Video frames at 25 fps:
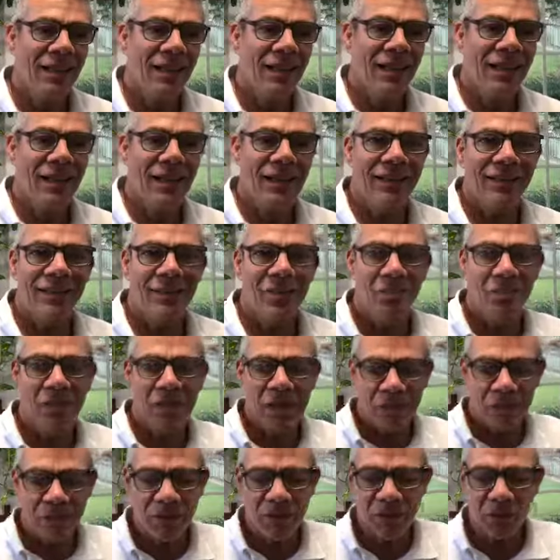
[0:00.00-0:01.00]
And
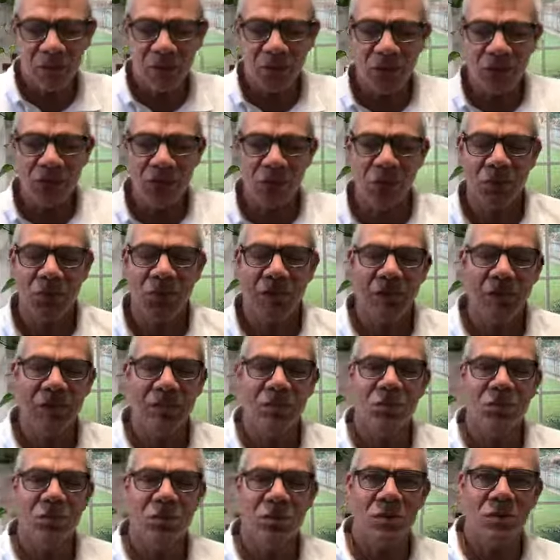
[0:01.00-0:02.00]
Melanie works with
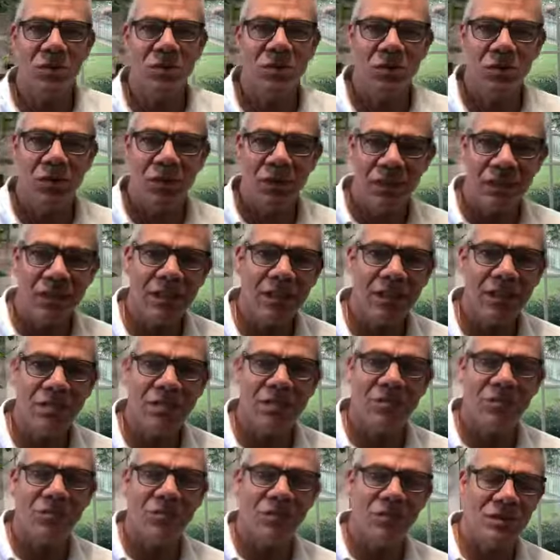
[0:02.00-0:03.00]
kids with special
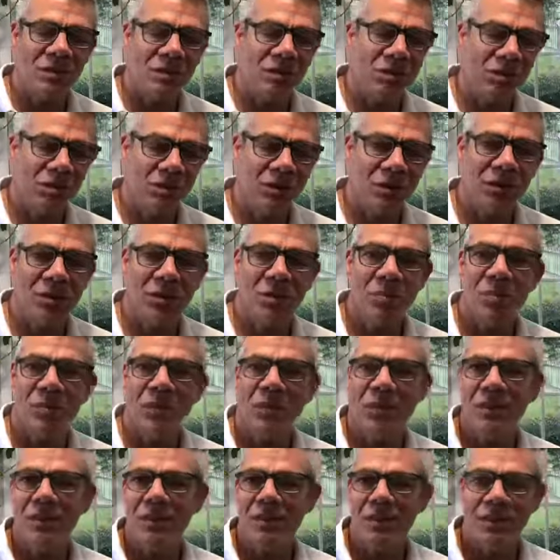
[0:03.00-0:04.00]
needs and physical
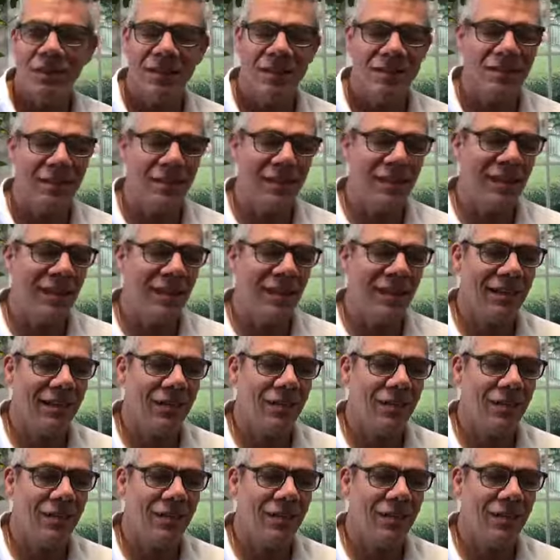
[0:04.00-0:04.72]
therapy and things like that.